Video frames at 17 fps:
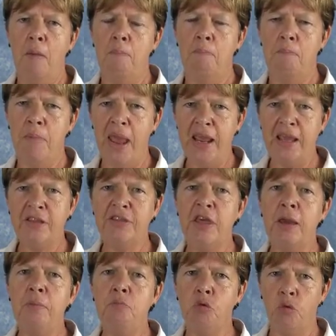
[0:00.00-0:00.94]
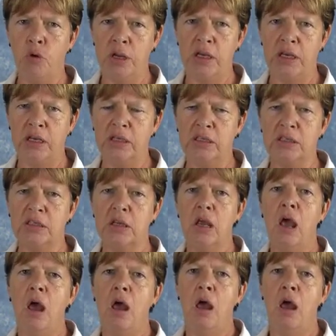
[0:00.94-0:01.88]
Make them read it
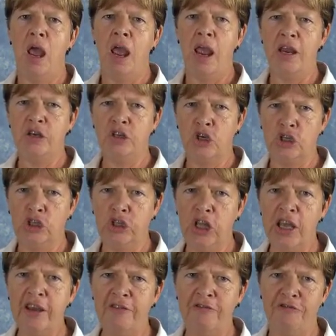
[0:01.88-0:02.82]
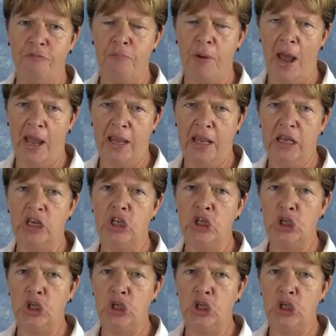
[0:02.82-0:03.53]
and live by it.